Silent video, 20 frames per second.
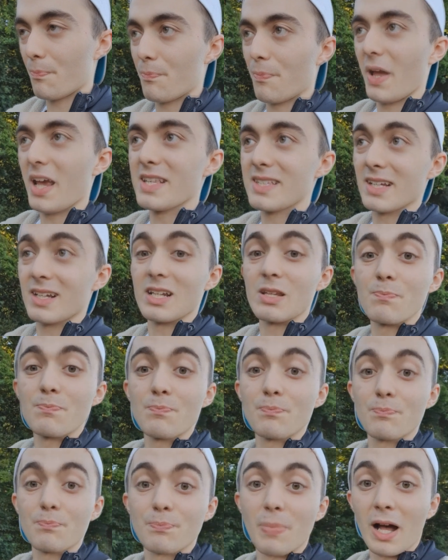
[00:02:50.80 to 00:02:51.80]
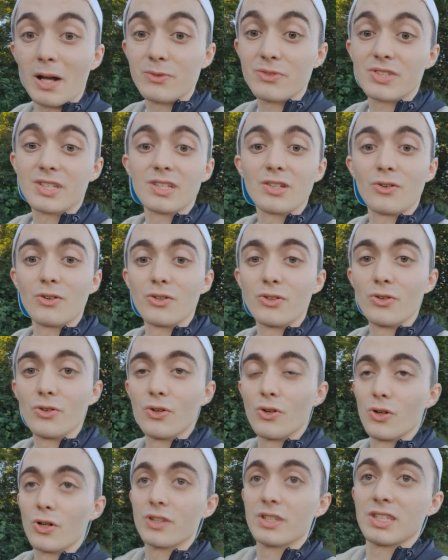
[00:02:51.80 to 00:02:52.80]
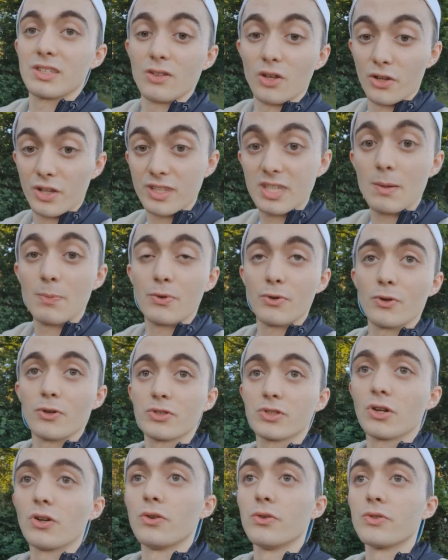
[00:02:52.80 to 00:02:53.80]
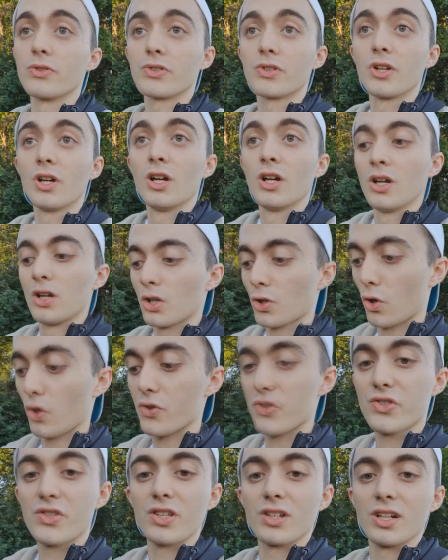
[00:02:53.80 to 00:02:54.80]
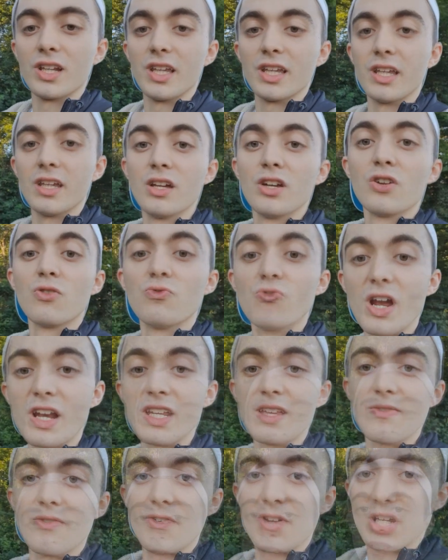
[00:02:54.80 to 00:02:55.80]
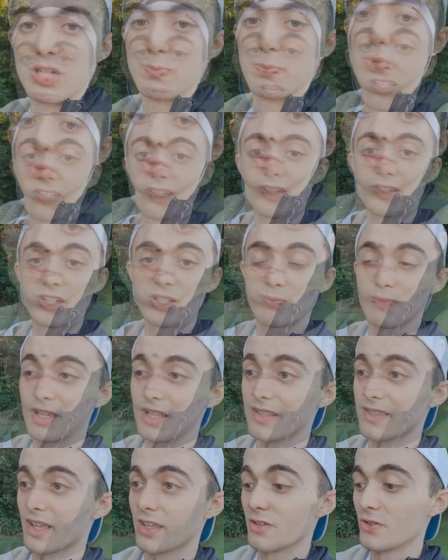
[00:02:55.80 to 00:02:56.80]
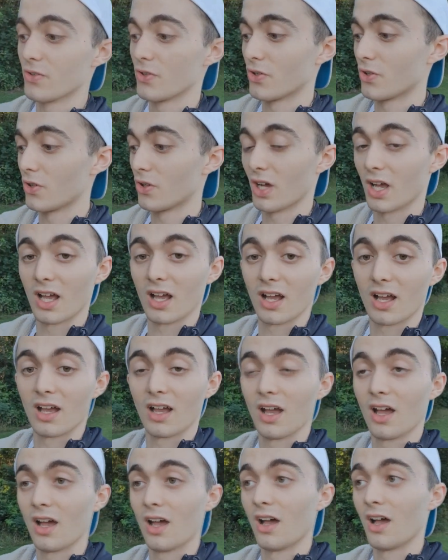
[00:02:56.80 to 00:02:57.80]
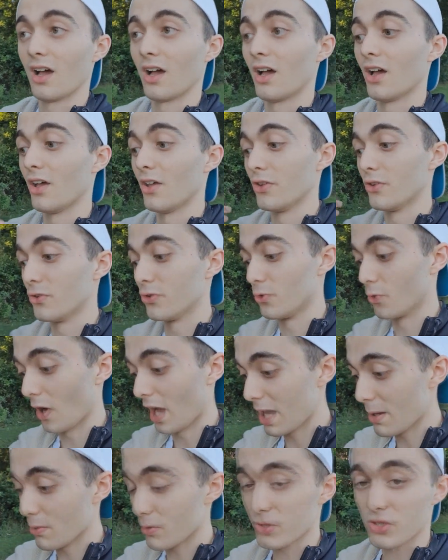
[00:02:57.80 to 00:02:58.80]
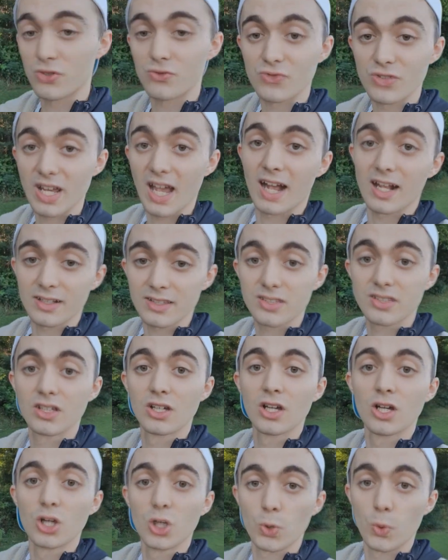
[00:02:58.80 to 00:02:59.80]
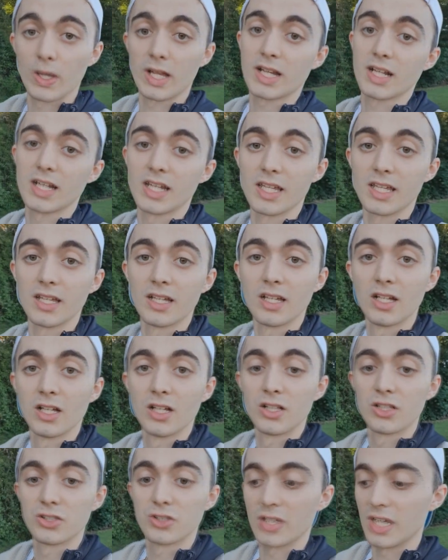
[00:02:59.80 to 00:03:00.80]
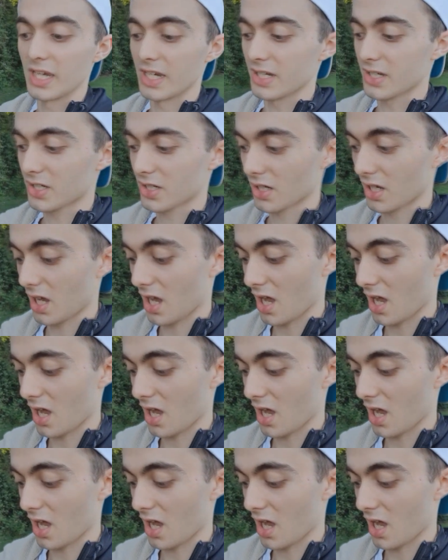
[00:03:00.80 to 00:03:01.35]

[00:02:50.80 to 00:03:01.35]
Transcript: basically bouncing on the tip of your toes constantly, ready for each ball. And this basically just means that you're able to react quickly to each